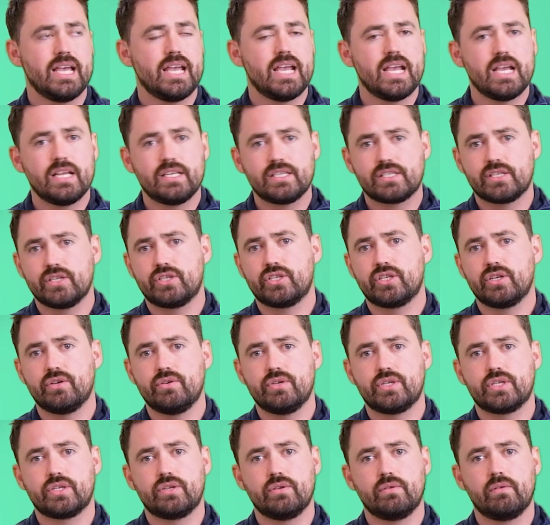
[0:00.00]

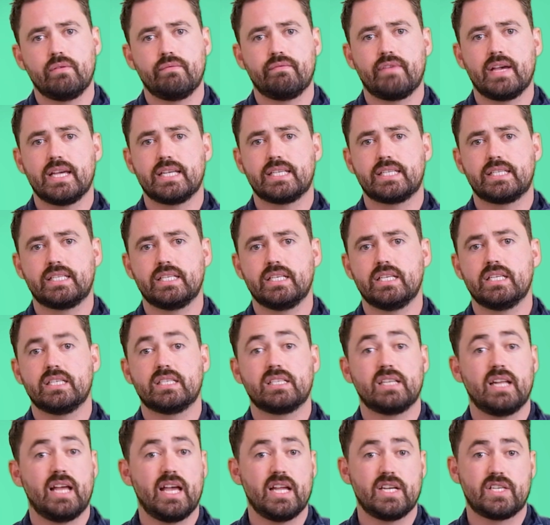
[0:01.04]
institutional investors,
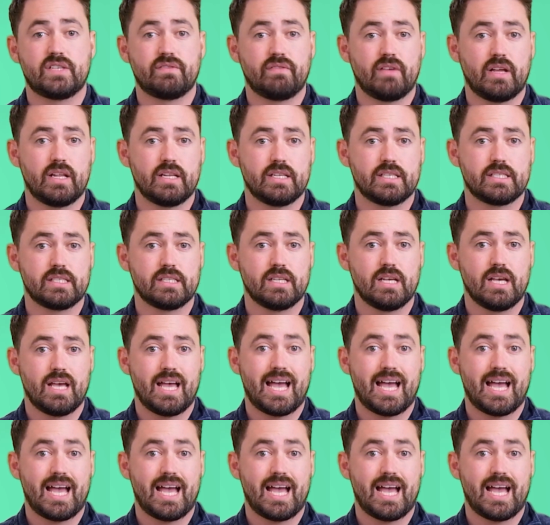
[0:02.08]
and hedge funds.